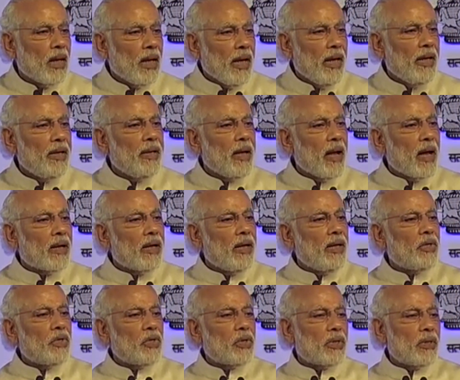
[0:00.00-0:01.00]
India
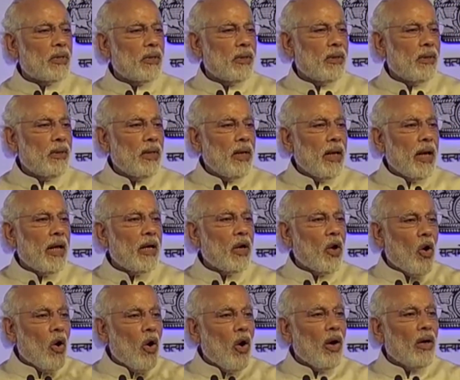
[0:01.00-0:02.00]
reached an
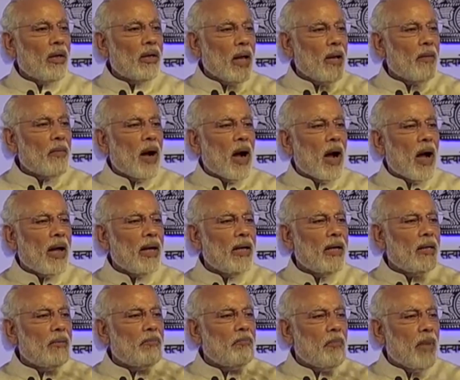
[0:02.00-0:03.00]
all-time high
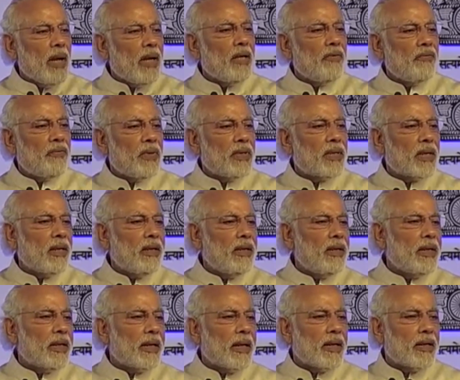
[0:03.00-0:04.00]
in many physical
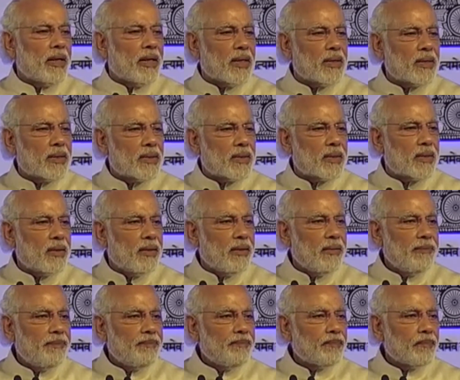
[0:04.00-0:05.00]
indicators
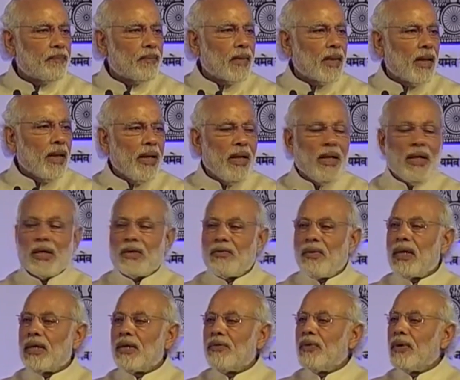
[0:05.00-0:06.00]
in
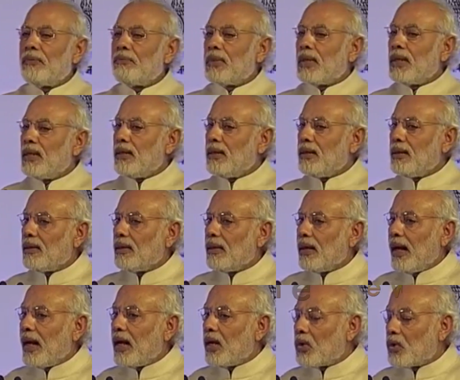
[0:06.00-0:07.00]
2015,
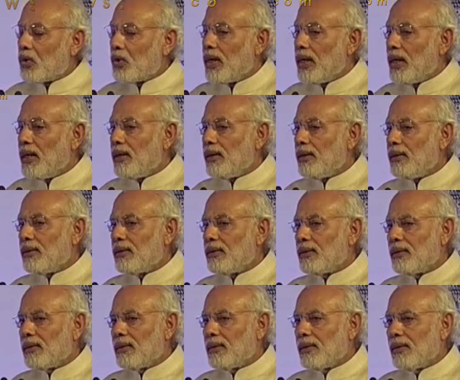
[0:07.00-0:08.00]
including
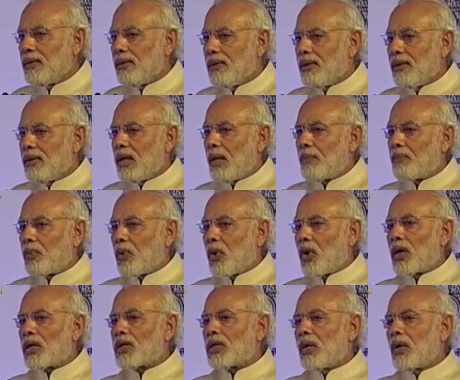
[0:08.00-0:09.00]
the
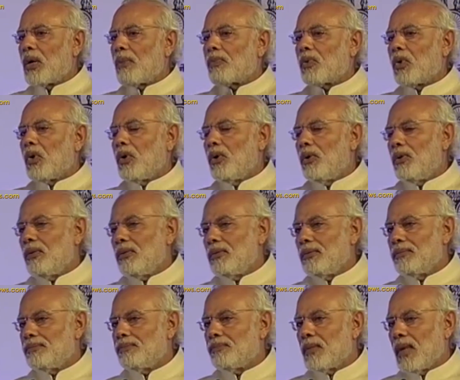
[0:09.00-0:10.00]
production of coal,
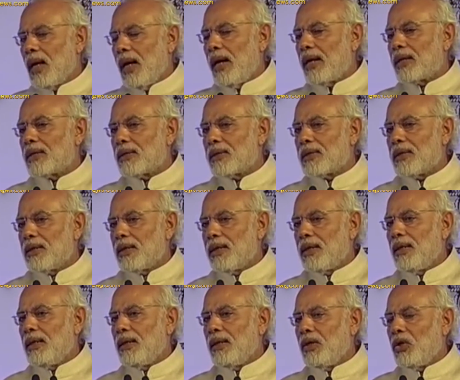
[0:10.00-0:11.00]

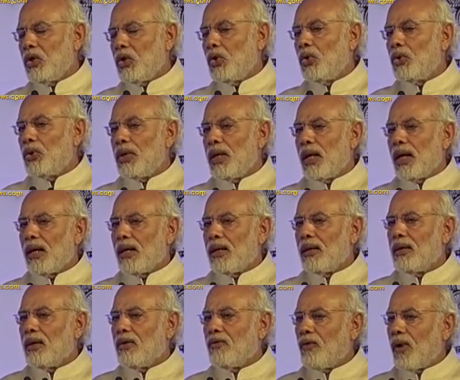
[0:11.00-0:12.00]
electricity, urea,
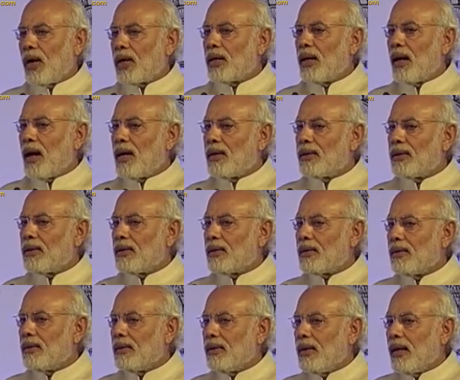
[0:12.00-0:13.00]
fertilizer,
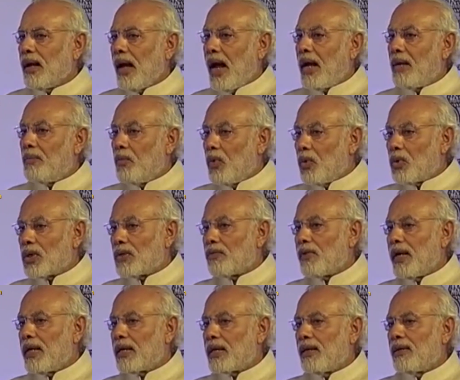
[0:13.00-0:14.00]
and motor
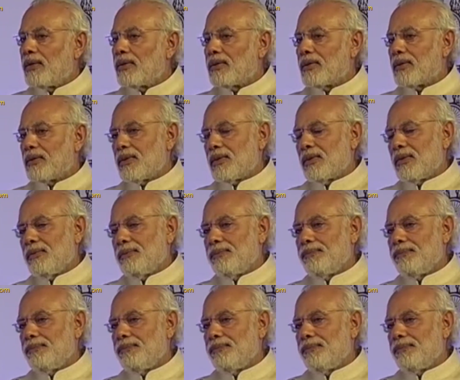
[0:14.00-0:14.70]
vehicles,